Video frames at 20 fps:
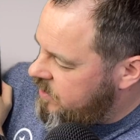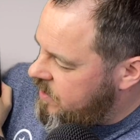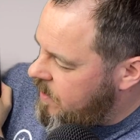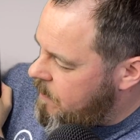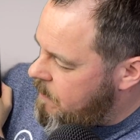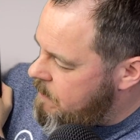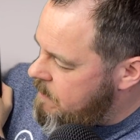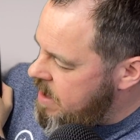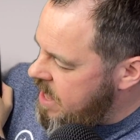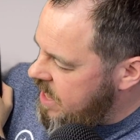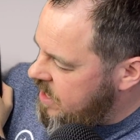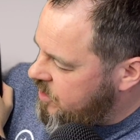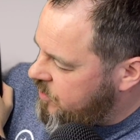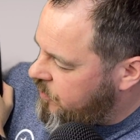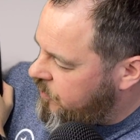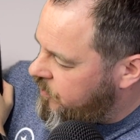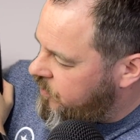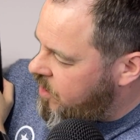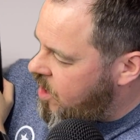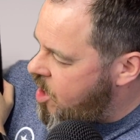a mixed
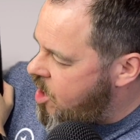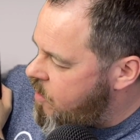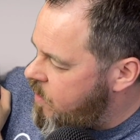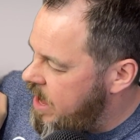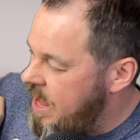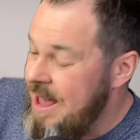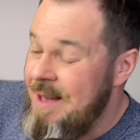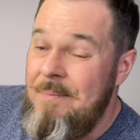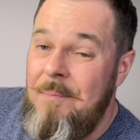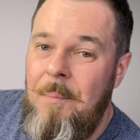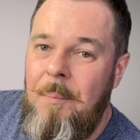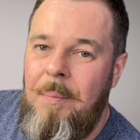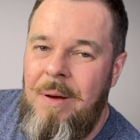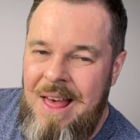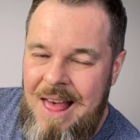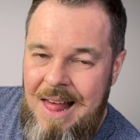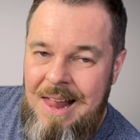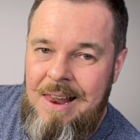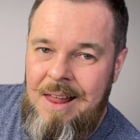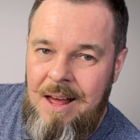flow
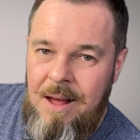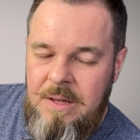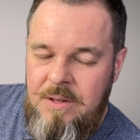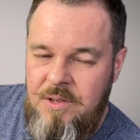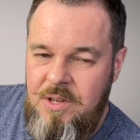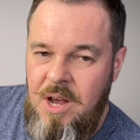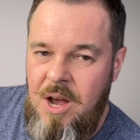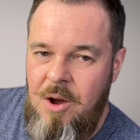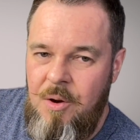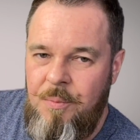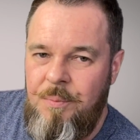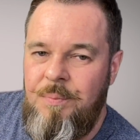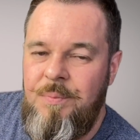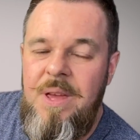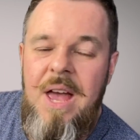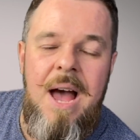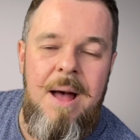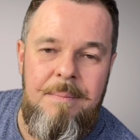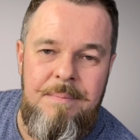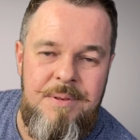impeller. So
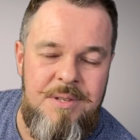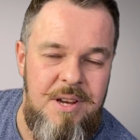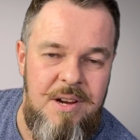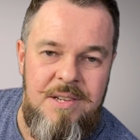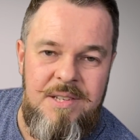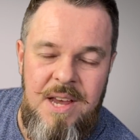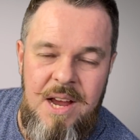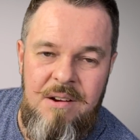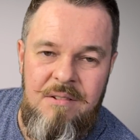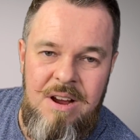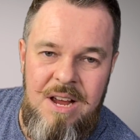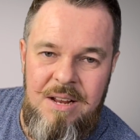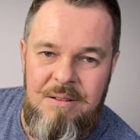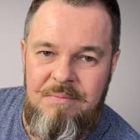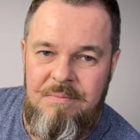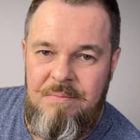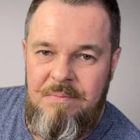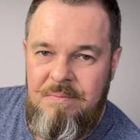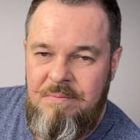yeah, sucks air in,